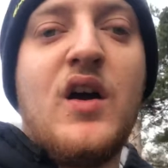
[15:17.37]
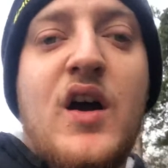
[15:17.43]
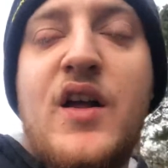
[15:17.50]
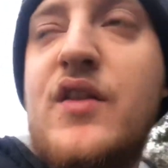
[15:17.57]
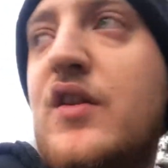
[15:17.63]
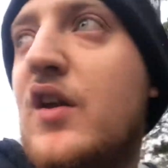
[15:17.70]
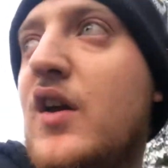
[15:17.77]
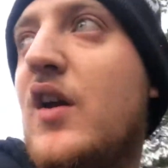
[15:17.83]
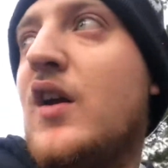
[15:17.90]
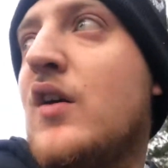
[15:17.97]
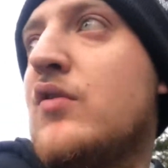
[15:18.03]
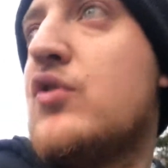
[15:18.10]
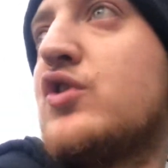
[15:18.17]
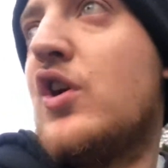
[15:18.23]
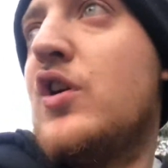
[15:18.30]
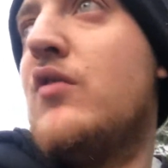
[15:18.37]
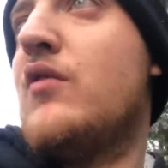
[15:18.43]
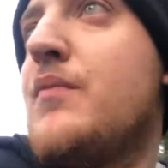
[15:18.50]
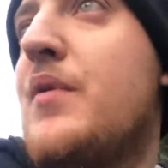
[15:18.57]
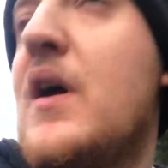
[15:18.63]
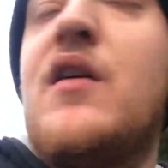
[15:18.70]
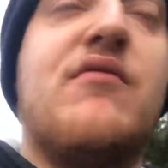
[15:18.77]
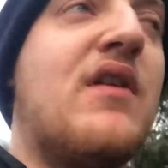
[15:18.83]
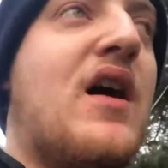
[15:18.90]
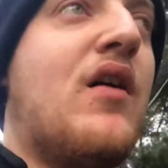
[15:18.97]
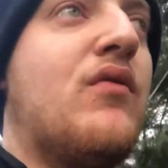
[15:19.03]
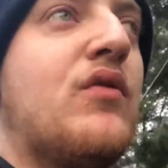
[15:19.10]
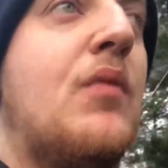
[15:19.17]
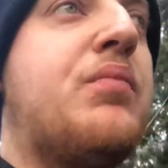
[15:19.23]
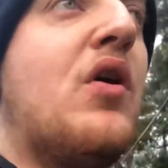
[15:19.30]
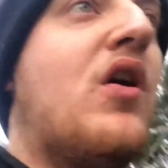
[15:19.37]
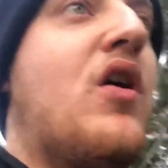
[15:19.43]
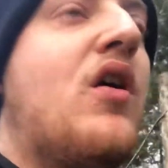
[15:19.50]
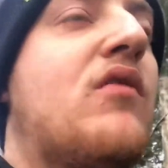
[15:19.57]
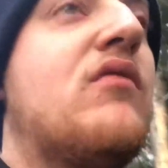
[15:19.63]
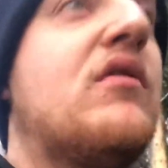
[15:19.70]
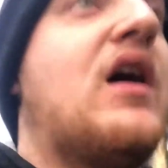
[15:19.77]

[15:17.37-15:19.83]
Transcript: and I'll show you a bit around the park,